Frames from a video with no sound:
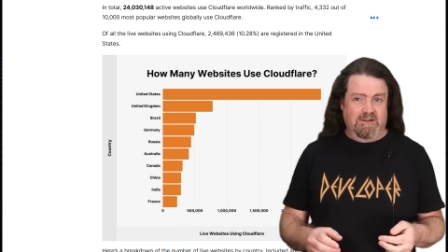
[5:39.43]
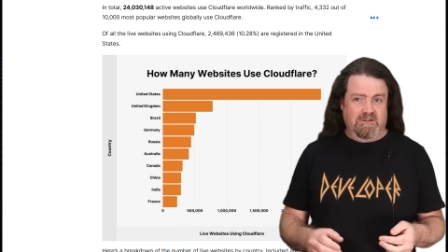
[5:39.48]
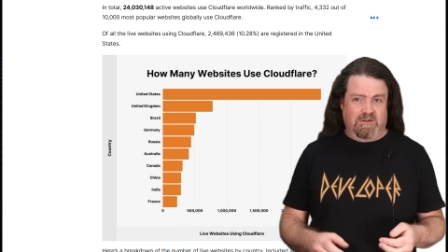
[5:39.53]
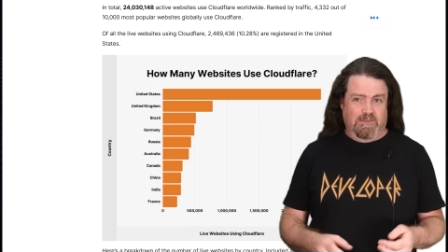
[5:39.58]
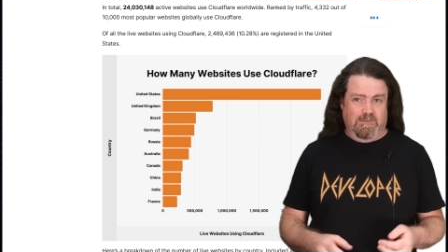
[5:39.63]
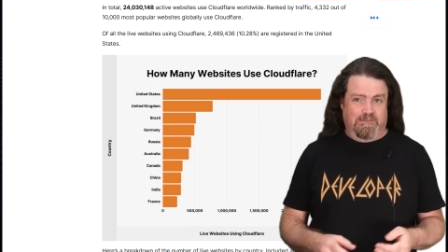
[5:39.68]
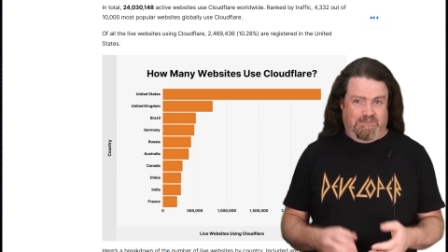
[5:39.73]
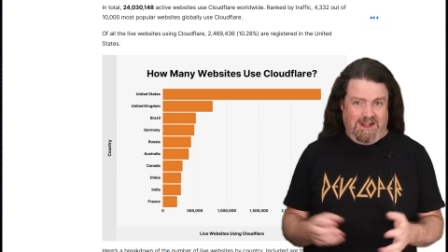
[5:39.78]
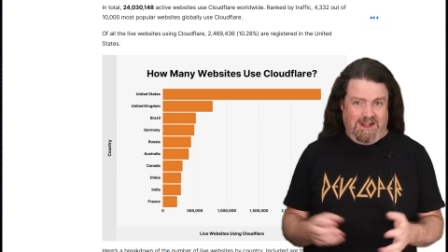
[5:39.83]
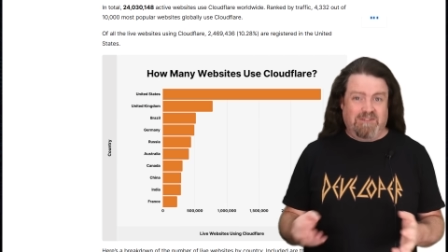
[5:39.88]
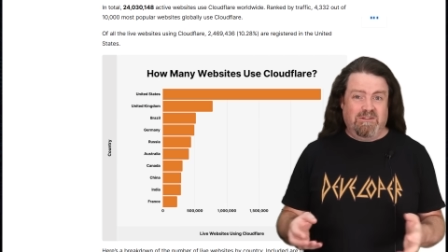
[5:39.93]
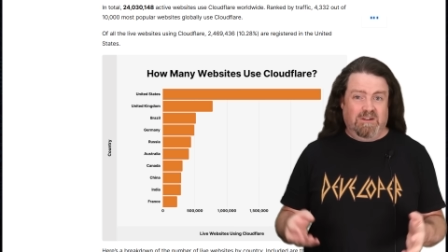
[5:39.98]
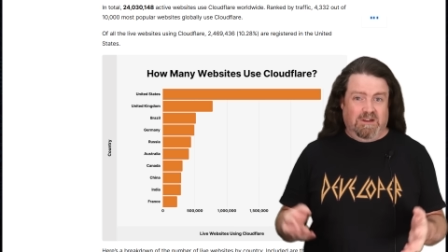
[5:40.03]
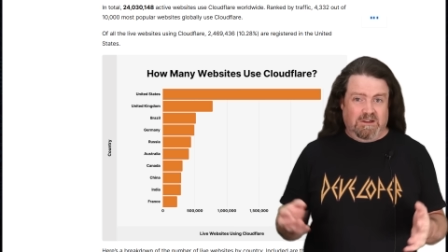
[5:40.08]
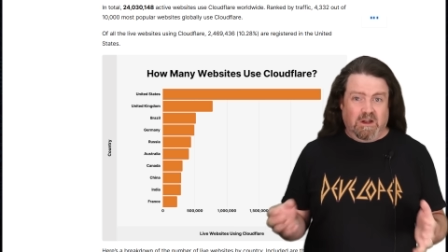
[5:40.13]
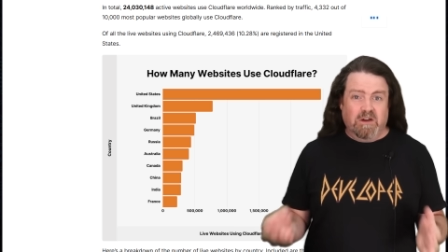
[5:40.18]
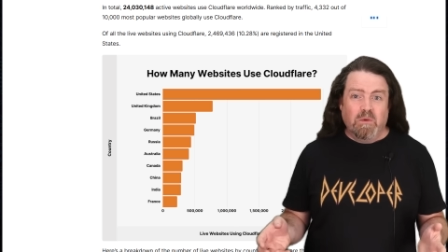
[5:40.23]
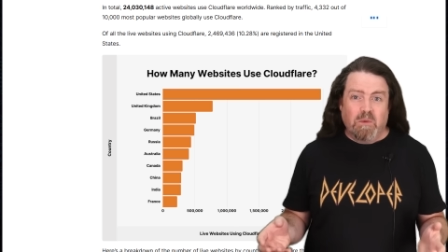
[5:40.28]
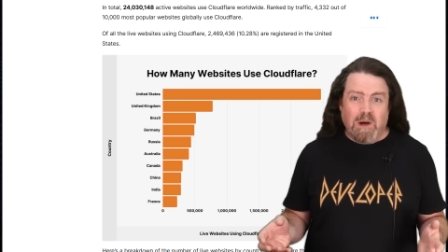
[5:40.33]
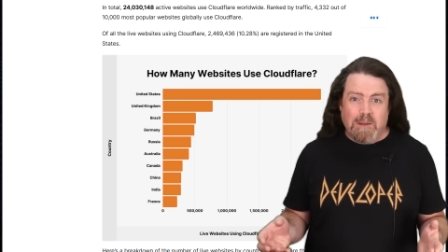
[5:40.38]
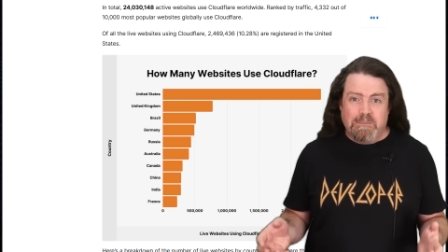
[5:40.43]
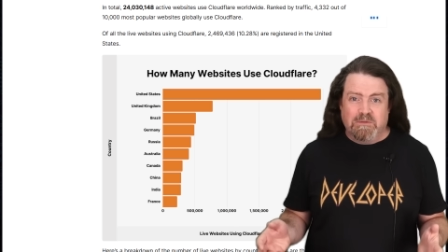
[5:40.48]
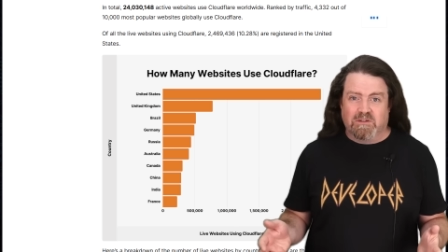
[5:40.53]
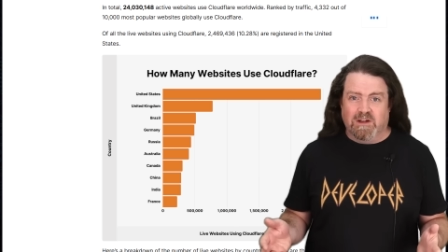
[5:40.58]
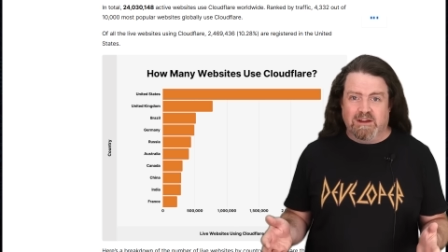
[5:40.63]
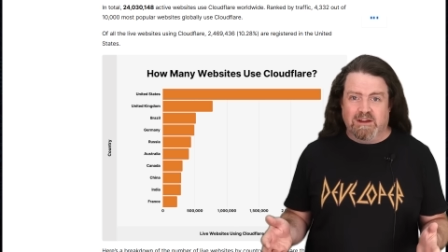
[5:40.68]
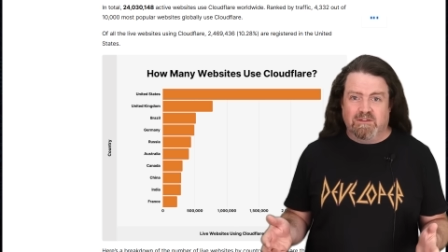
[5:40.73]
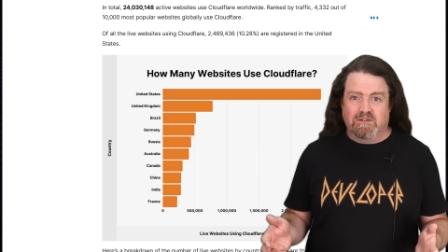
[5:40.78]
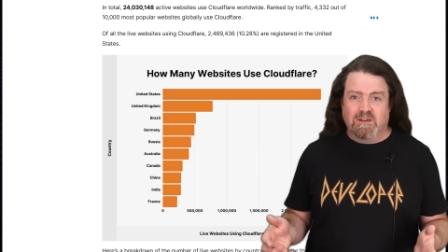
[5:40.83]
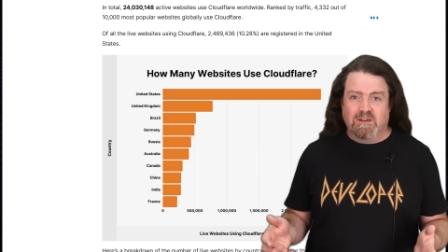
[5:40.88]
So that's a lot of
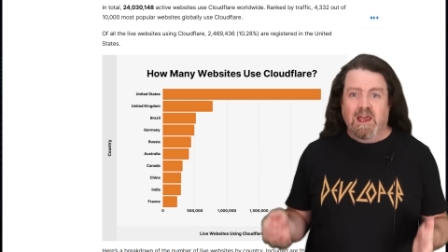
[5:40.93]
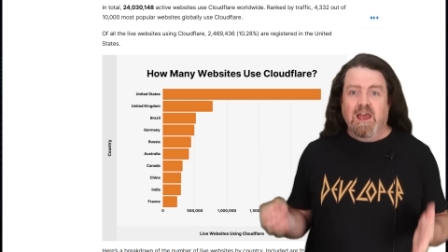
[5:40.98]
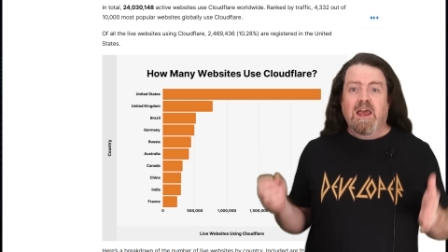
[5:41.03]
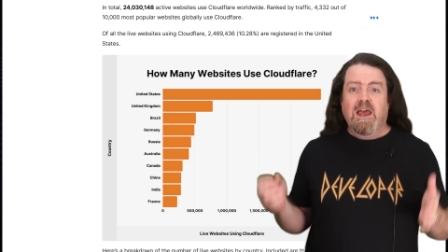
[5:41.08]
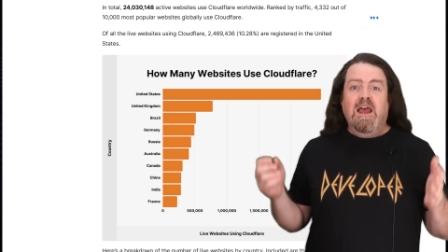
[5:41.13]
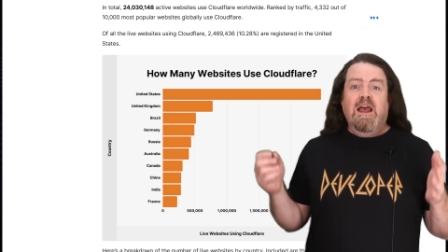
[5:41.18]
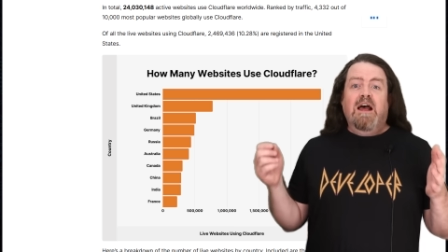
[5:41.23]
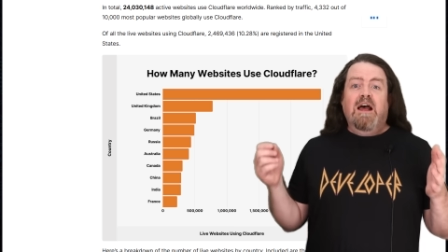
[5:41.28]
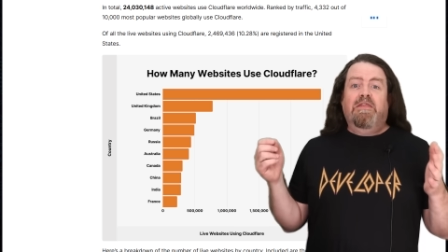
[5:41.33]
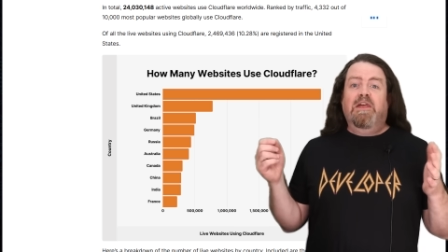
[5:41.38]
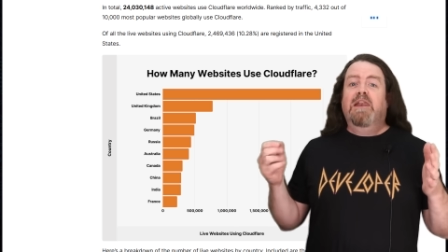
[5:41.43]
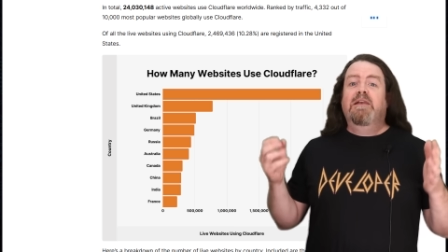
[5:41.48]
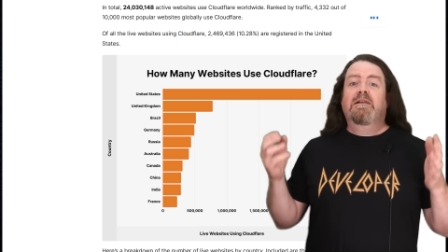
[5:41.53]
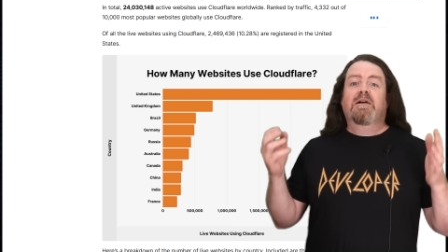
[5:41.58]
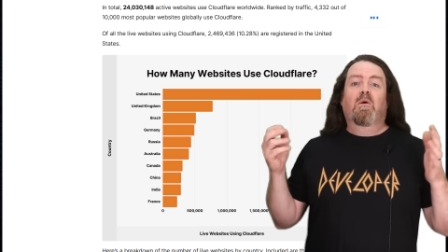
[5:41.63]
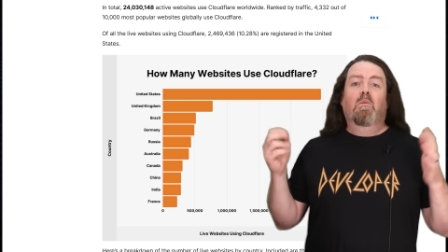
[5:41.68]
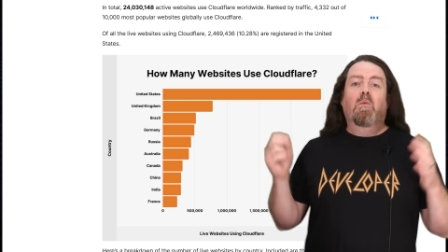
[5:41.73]
websites. Then,